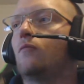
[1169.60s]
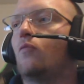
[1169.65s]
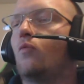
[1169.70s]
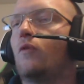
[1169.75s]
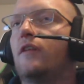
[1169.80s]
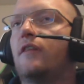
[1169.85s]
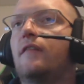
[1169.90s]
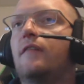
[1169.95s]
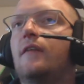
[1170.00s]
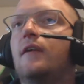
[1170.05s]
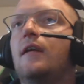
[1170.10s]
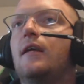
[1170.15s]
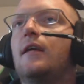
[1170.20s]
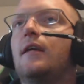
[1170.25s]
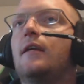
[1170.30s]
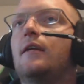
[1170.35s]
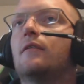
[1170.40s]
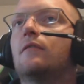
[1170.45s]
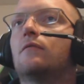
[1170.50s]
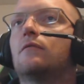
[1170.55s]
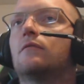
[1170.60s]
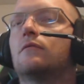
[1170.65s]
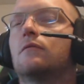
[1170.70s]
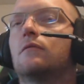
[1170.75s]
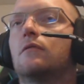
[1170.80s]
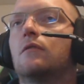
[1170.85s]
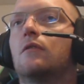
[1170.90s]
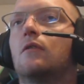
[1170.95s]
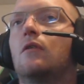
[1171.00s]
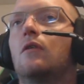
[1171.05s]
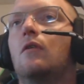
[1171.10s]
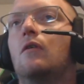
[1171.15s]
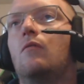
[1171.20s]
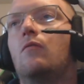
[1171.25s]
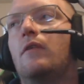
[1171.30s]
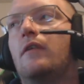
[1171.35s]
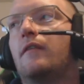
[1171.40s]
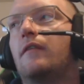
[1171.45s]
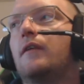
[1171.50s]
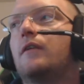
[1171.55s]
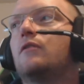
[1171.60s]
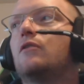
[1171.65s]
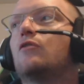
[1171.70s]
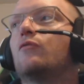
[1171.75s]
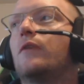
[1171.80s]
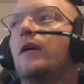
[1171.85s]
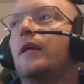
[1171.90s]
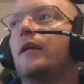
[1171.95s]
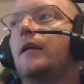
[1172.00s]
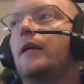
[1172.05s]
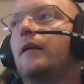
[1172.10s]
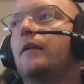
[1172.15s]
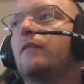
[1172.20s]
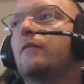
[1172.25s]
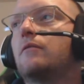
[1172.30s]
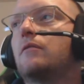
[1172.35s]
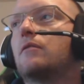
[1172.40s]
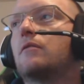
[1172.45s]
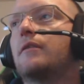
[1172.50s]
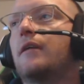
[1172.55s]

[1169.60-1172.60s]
with the 2 radiators.